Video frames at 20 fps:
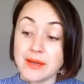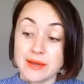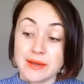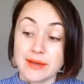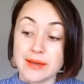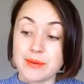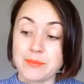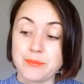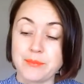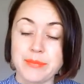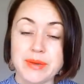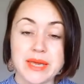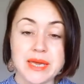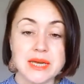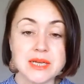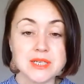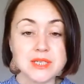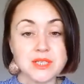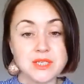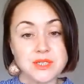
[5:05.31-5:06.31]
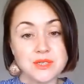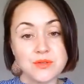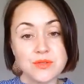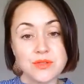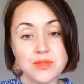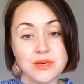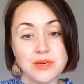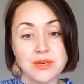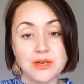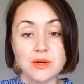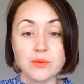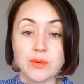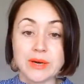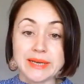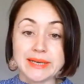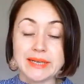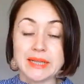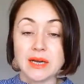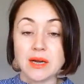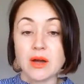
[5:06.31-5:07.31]
compared to the
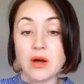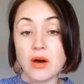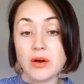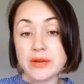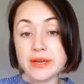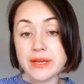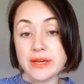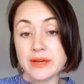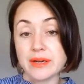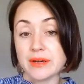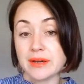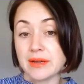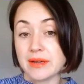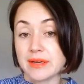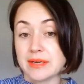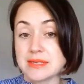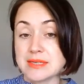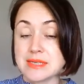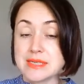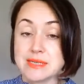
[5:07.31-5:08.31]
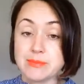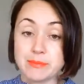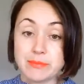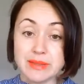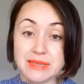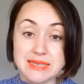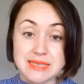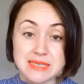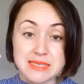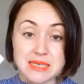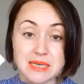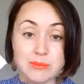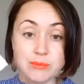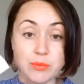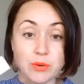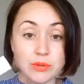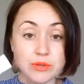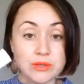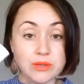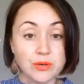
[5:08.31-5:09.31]
quite laconic and simplistic
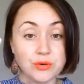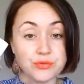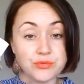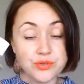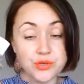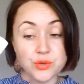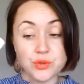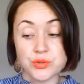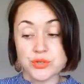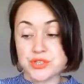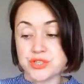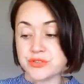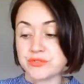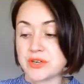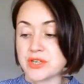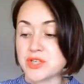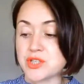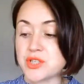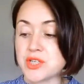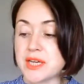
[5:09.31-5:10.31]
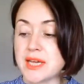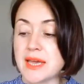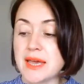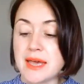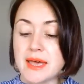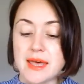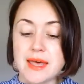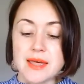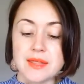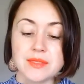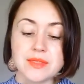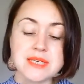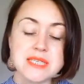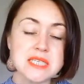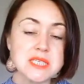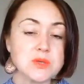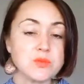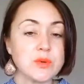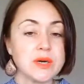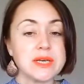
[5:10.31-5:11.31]
bottle of Eau de Givenchy.
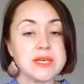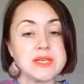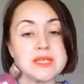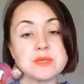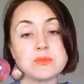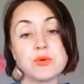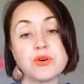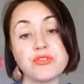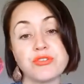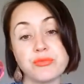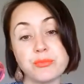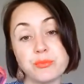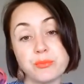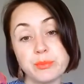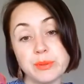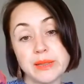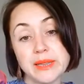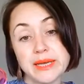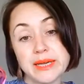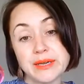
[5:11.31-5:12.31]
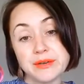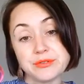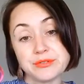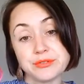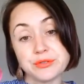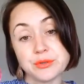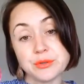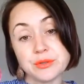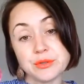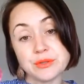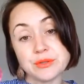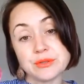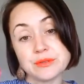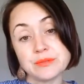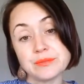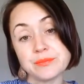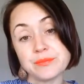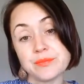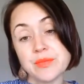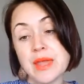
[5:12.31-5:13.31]
This one is more playful,
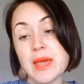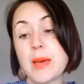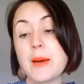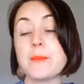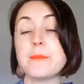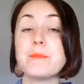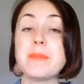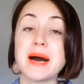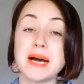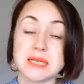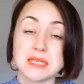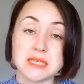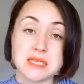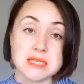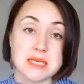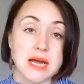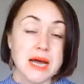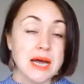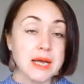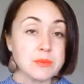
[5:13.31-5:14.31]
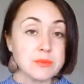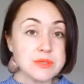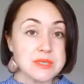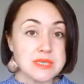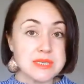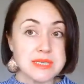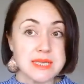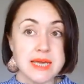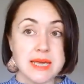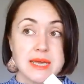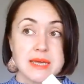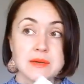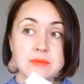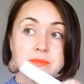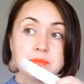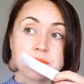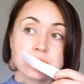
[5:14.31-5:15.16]
but I would say,